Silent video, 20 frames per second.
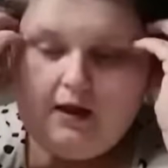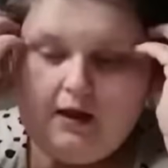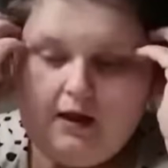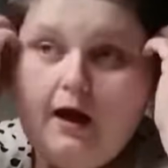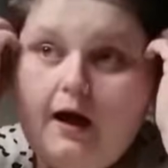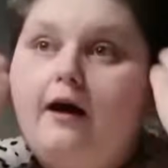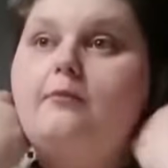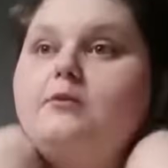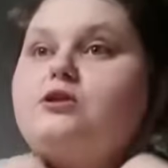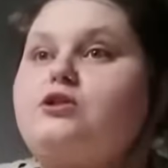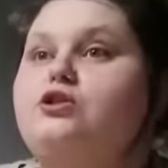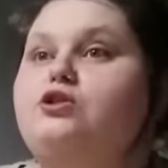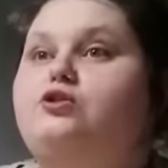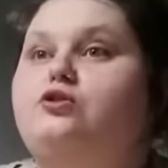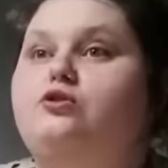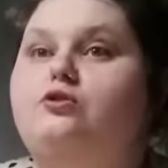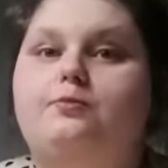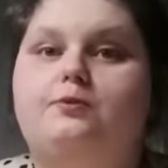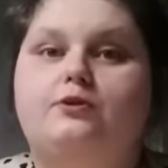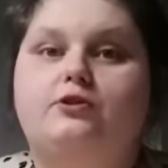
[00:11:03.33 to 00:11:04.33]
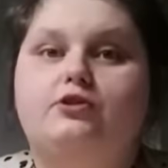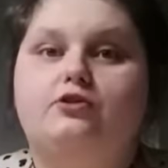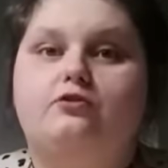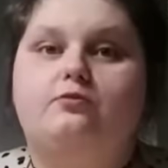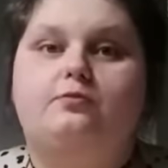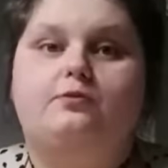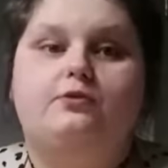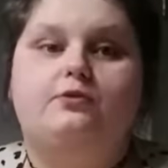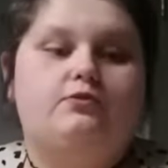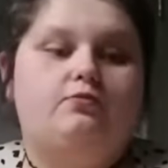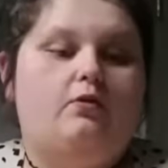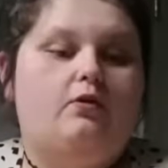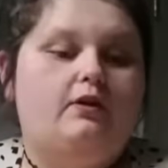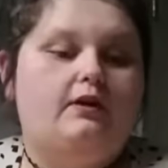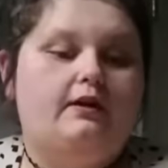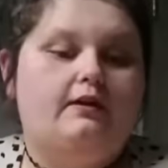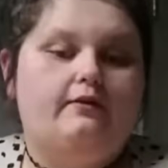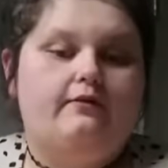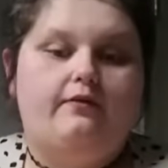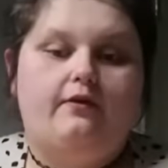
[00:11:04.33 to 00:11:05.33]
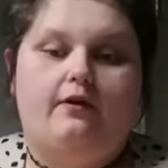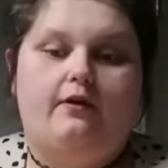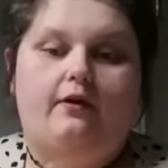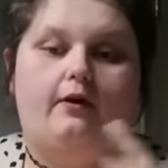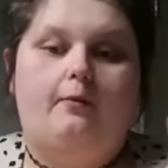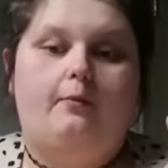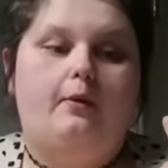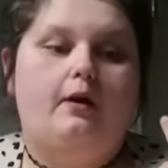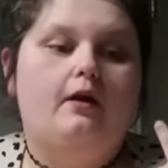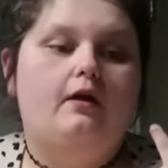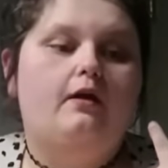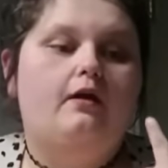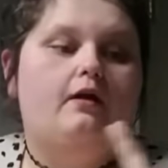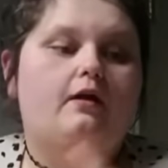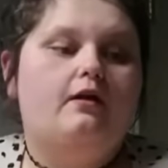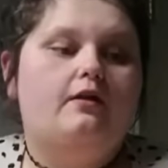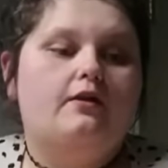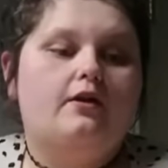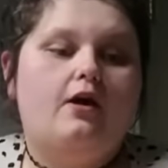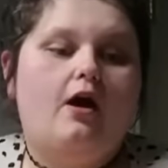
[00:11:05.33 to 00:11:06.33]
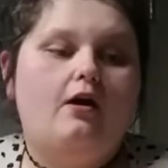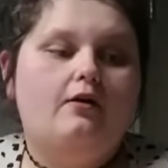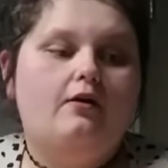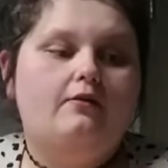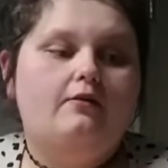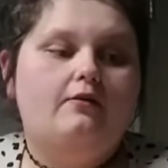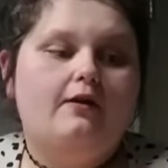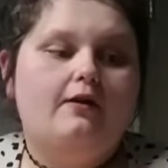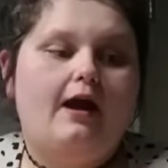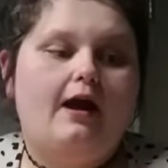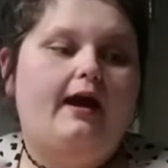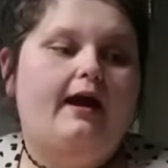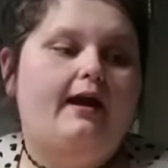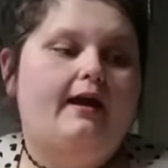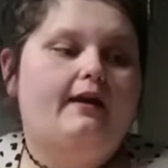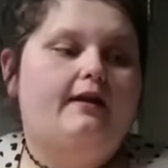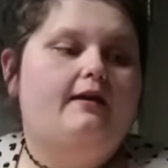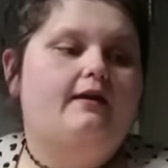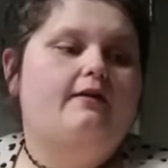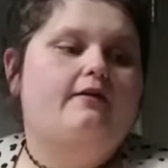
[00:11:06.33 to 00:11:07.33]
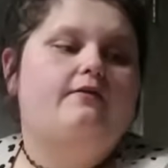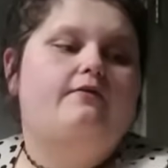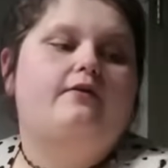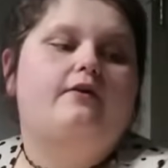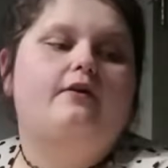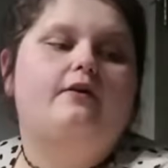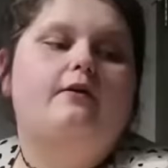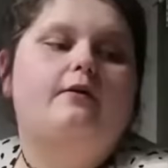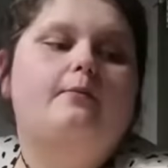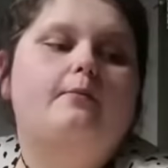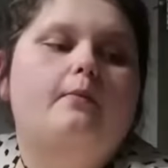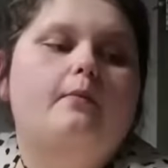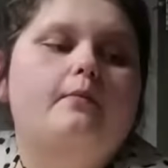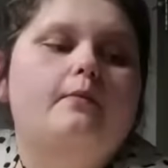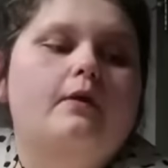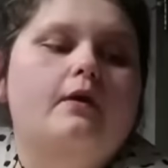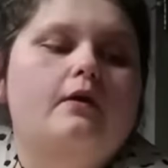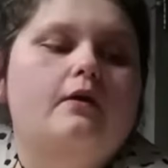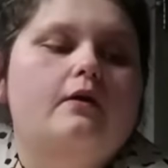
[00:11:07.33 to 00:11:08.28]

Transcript: It's super swollen from the car ride, from